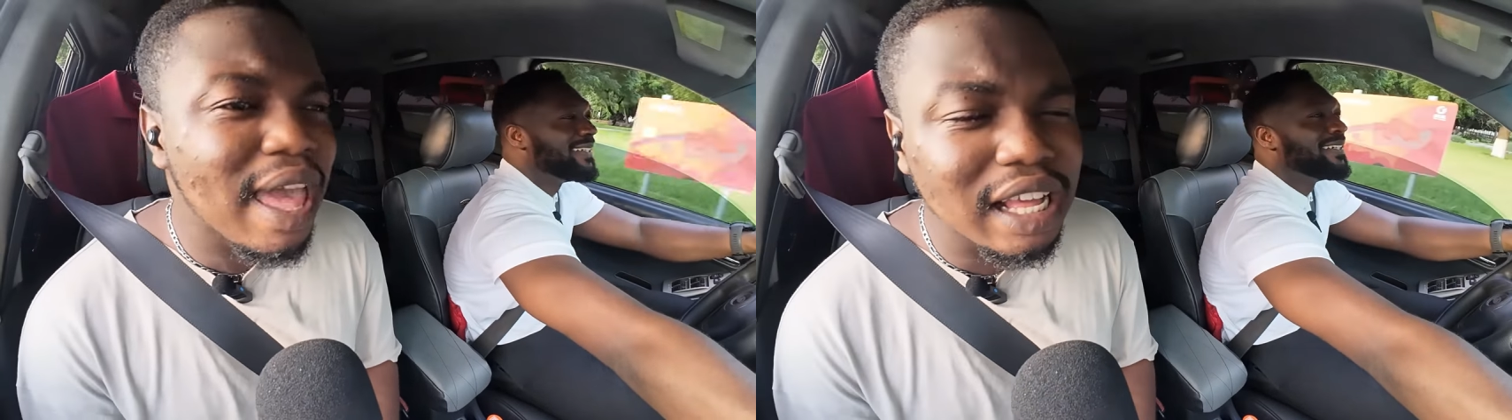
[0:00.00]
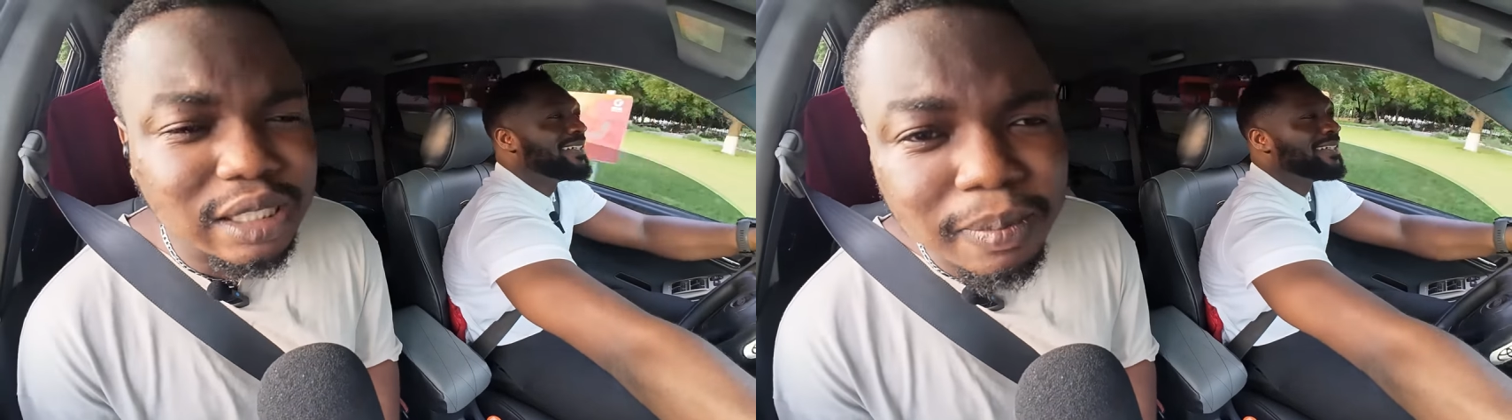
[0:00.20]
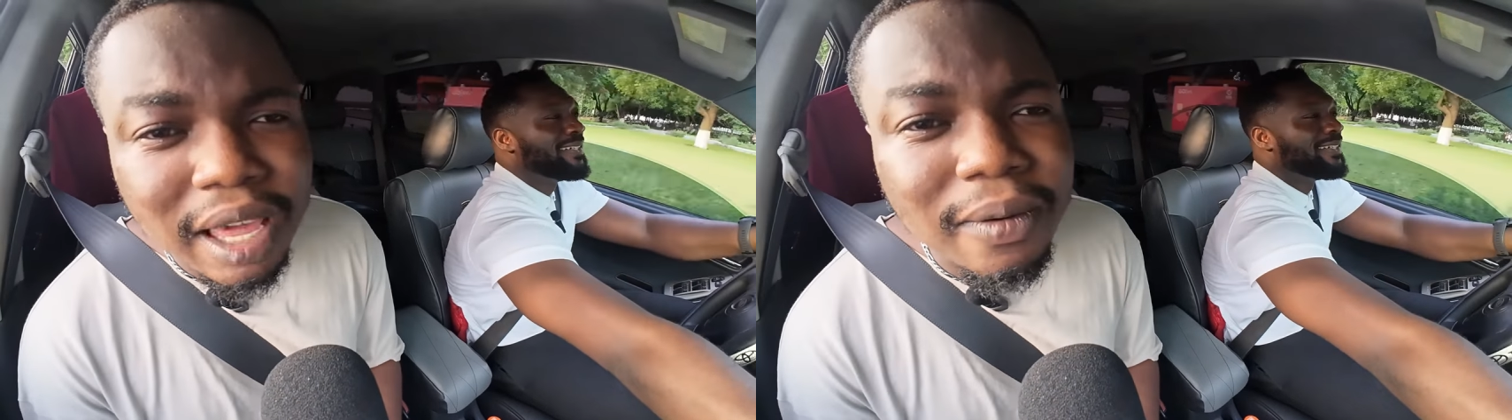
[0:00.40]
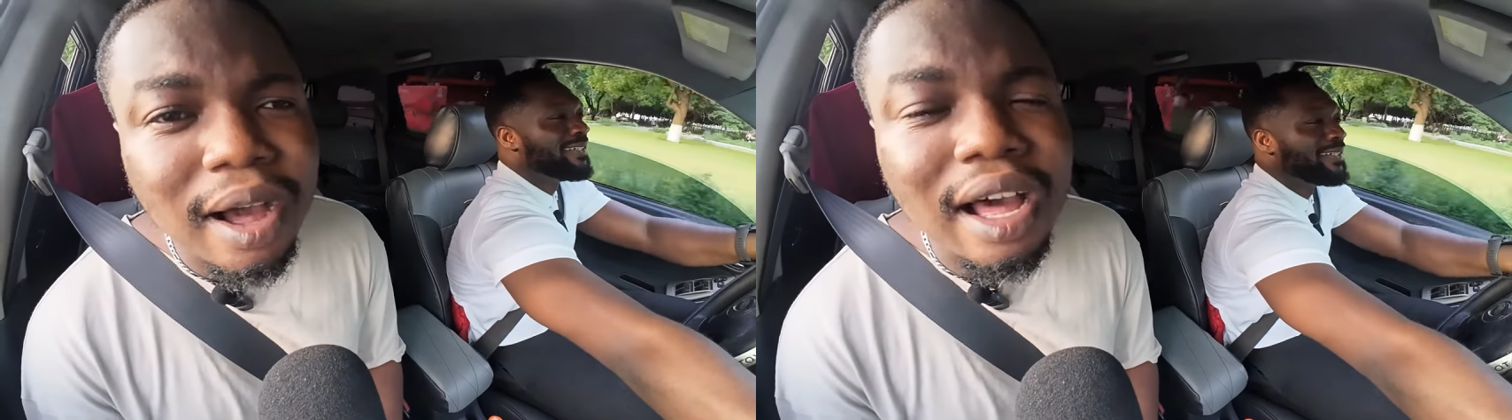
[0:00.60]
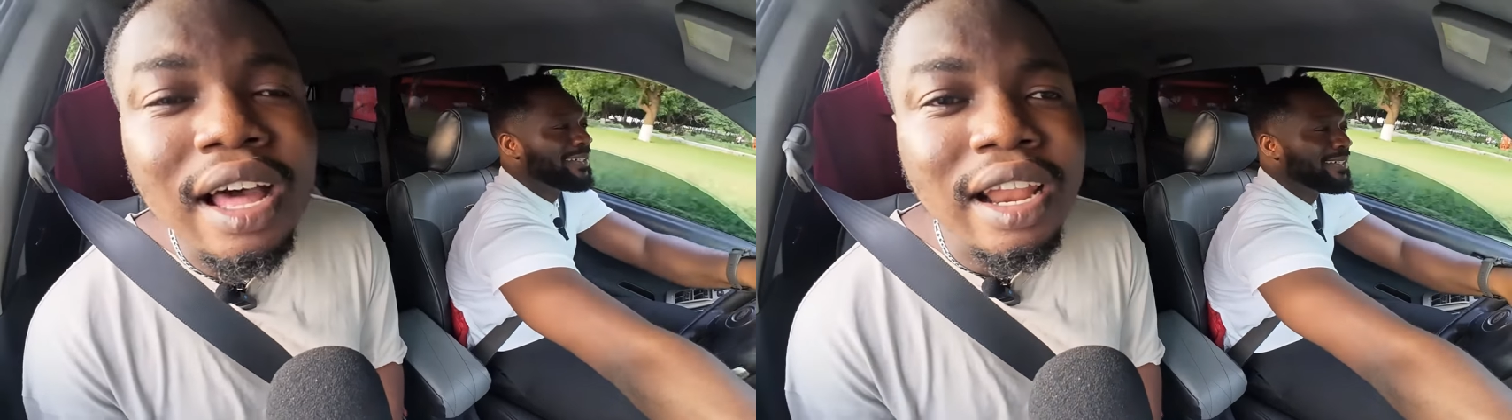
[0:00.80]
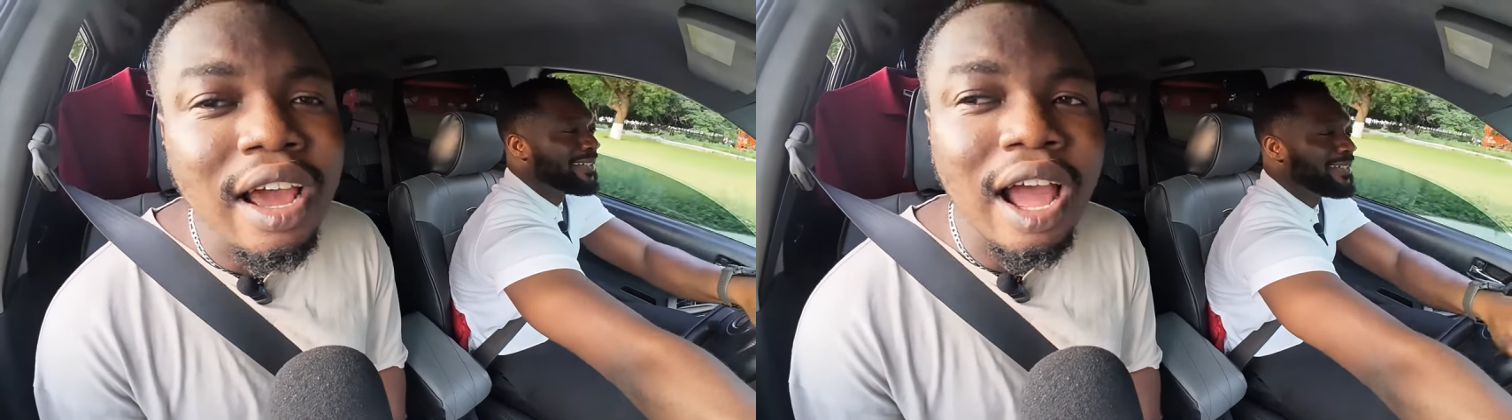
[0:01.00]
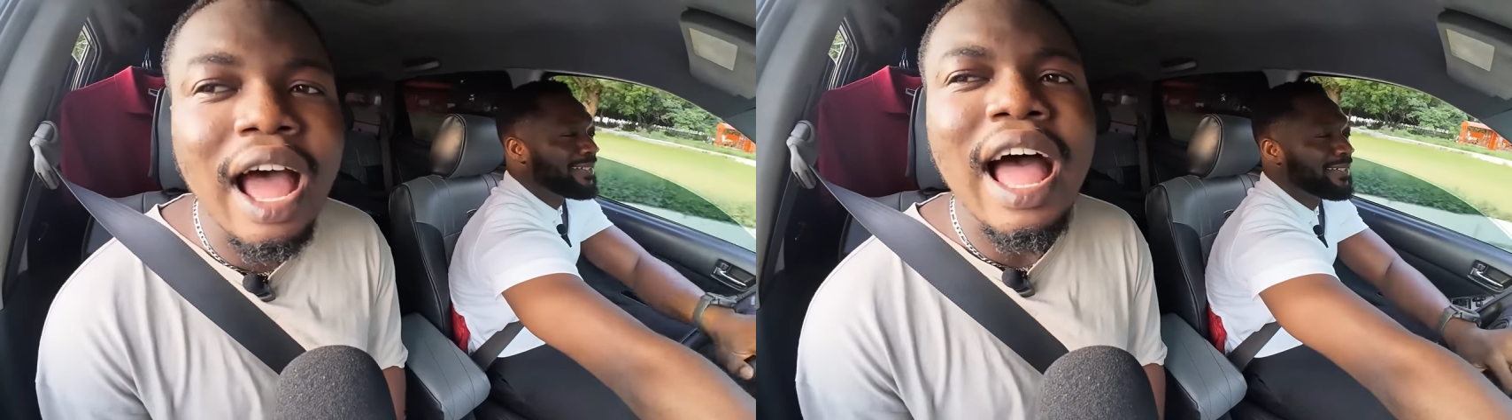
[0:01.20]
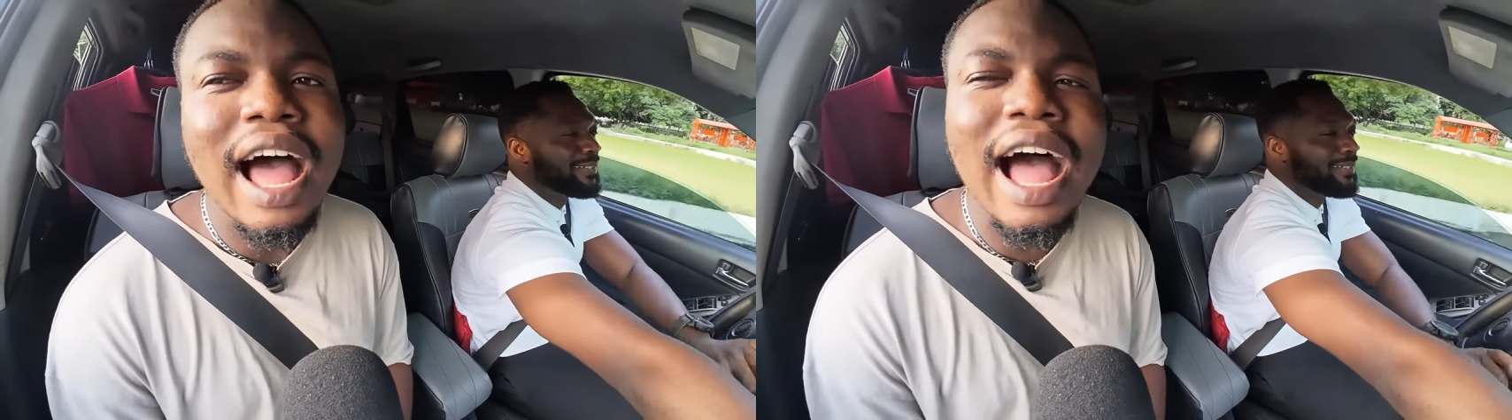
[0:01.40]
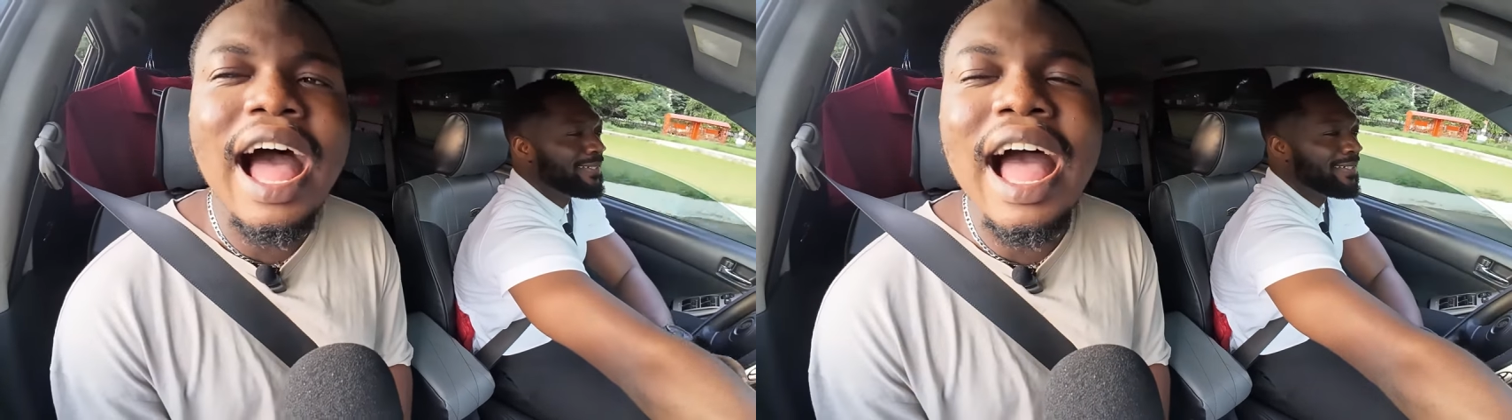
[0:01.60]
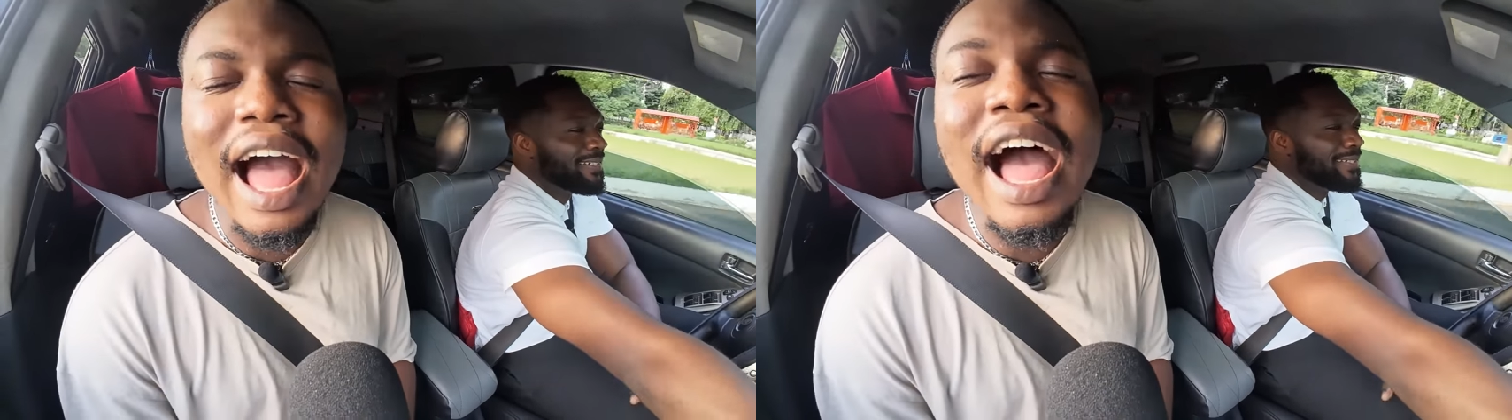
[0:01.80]
makes me wanna
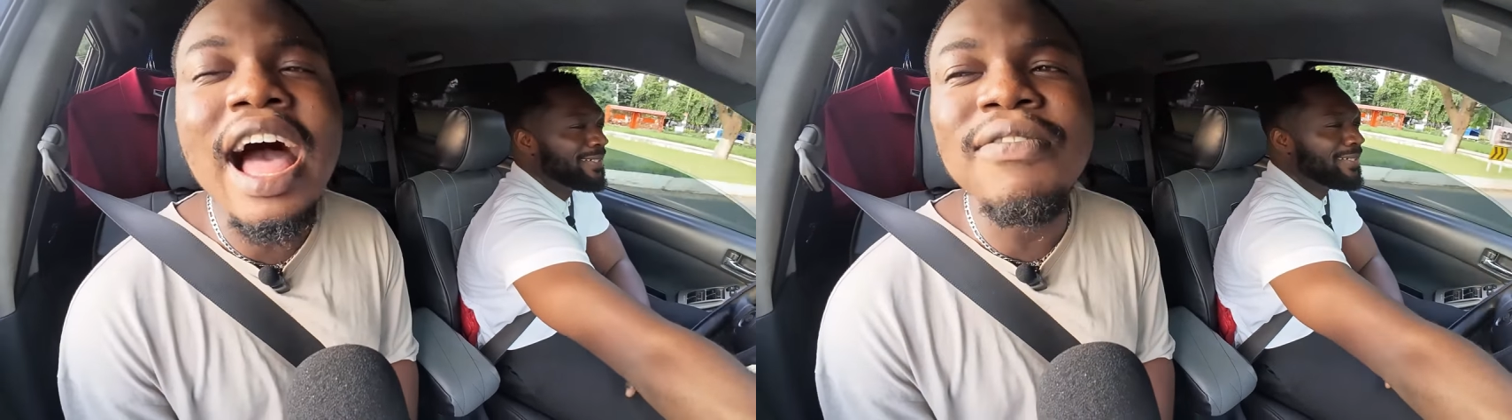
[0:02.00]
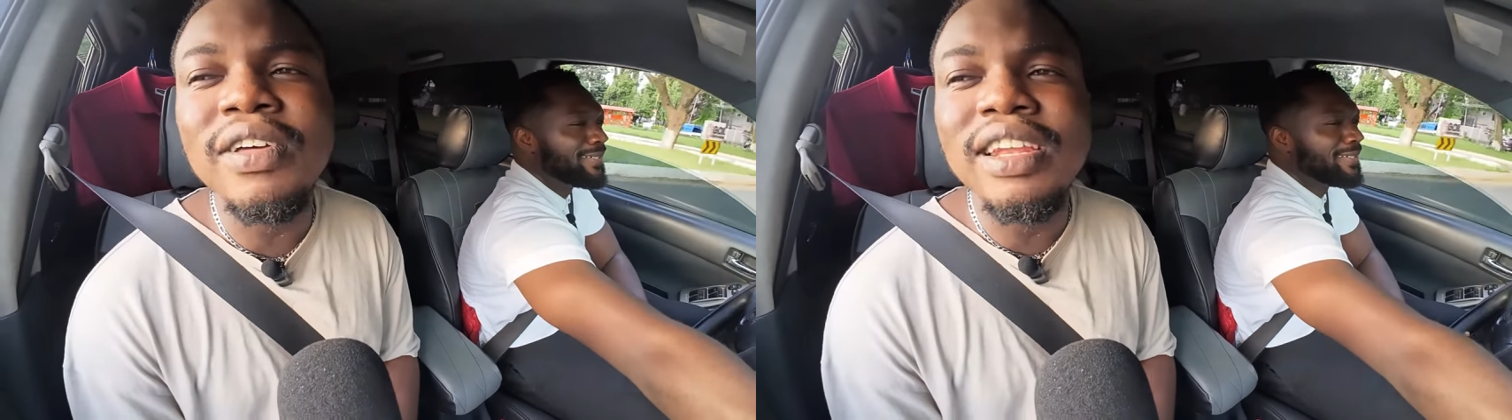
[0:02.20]
have